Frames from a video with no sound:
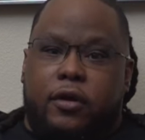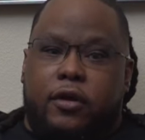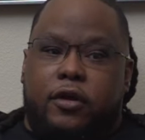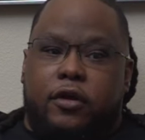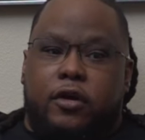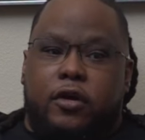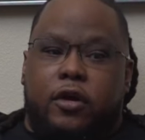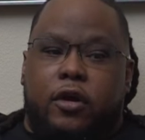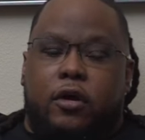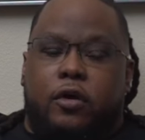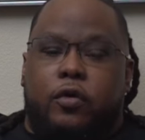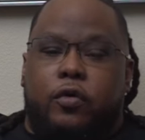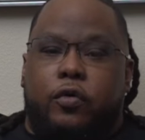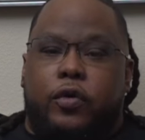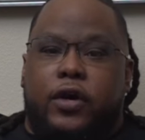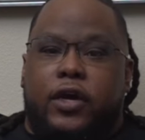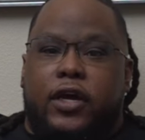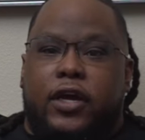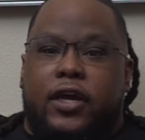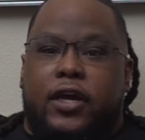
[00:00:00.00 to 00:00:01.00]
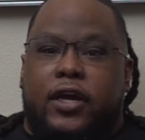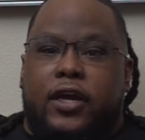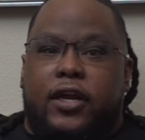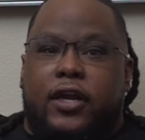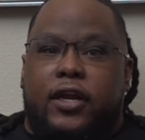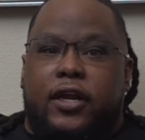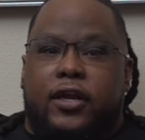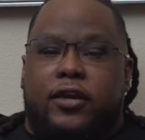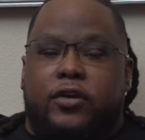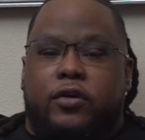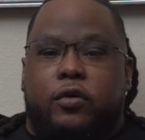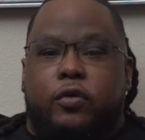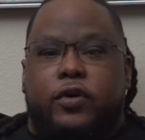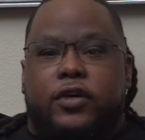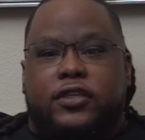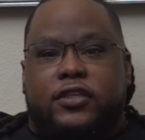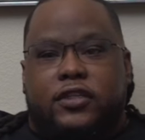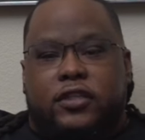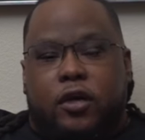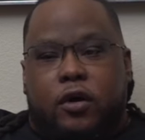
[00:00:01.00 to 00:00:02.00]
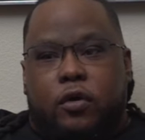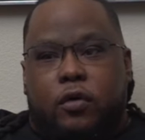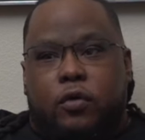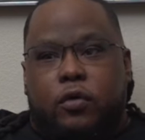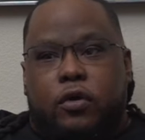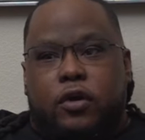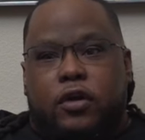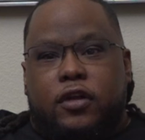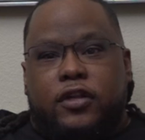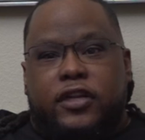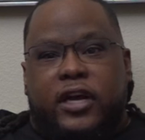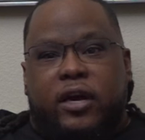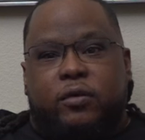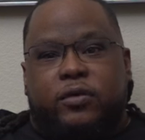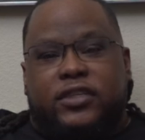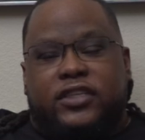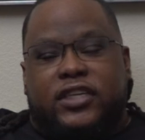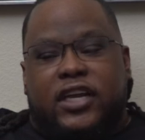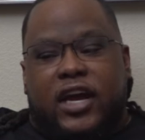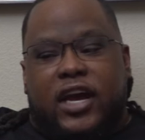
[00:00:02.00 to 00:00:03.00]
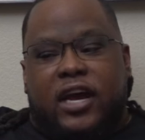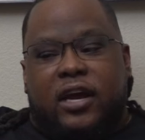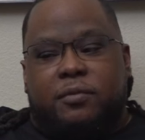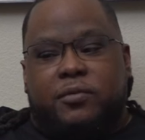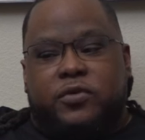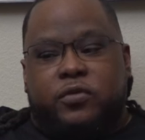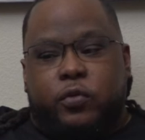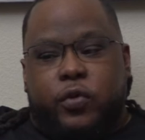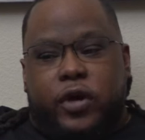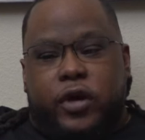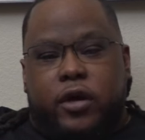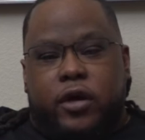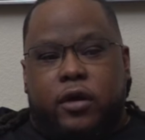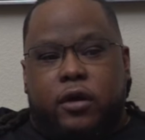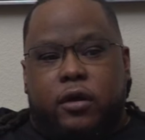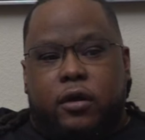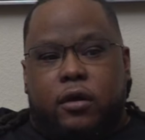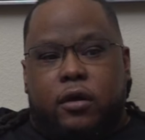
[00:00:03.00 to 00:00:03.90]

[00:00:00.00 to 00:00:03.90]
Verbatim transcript: you know, and in doing so, there was times where